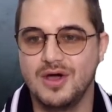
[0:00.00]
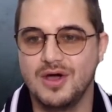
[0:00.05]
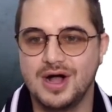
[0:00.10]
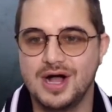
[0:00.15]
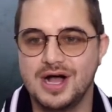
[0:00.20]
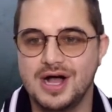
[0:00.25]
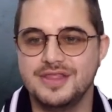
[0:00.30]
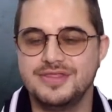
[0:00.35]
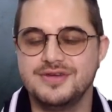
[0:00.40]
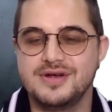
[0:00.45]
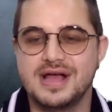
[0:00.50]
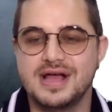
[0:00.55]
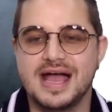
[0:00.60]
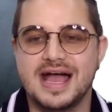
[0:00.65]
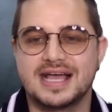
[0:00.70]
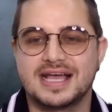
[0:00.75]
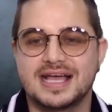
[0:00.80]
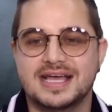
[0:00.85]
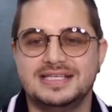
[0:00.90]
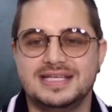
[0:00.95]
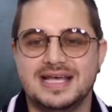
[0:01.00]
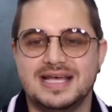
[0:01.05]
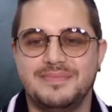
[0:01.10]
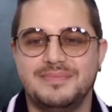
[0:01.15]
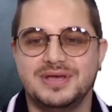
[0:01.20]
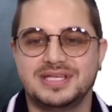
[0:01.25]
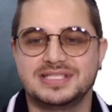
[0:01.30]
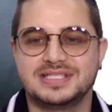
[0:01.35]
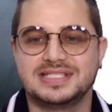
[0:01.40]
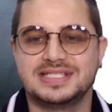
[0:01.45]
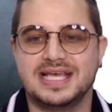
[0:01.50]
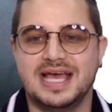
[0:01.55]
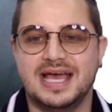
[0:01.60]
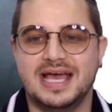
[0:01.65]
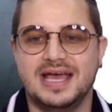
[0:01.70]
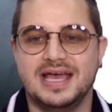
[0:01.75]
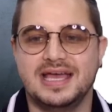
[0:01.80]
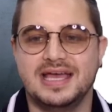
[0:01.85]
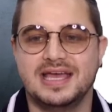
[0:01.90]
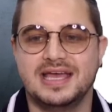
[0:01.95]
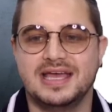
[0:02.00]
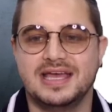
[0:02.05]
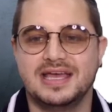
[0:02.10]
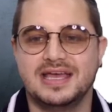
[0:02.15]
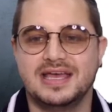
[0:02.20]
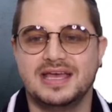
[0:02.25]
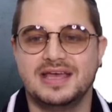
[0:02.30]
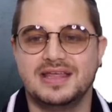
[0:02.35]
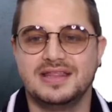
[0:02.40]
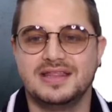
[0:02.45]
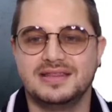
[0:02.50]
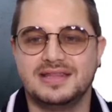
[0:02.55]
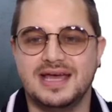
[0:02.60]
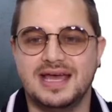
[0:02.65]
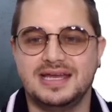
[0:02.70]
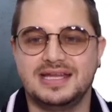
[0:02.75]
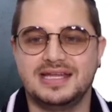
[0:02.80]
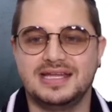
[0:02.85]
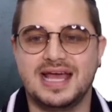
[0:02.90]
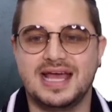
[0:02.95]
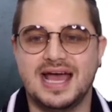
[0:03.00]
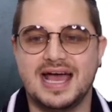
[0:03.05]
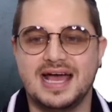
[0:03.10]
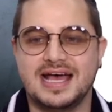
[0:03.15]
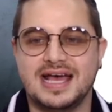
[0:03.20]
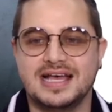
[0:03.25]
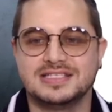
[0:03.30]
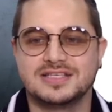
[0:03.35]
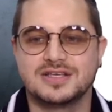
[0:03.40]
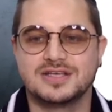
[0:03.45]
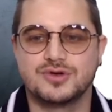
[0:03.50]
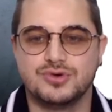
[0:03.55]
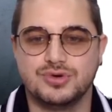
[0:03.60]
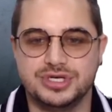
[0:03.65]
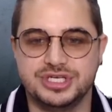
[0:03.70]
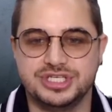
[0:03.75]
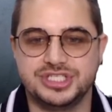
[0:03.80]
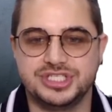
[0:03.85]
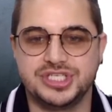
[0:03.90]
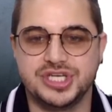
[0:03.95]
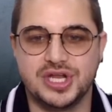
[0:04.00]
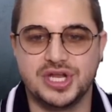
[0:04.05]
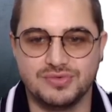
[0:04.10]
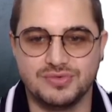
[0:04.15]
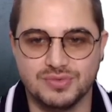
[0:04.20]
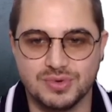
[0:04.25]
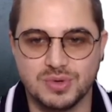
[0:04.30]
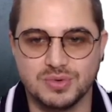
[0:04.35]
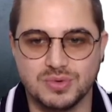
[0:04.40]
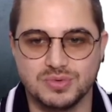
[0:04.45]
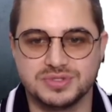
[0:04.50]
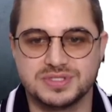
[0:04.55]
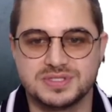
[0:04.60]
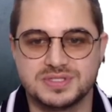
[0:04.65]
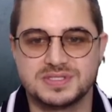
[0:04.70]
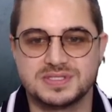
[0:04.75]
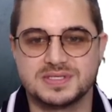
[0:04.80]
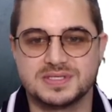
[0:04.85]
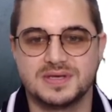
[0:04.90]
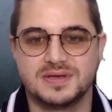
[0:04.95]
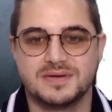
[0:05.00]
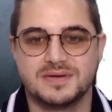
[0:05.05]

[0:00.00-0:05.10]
other academics say that it has Christian roots.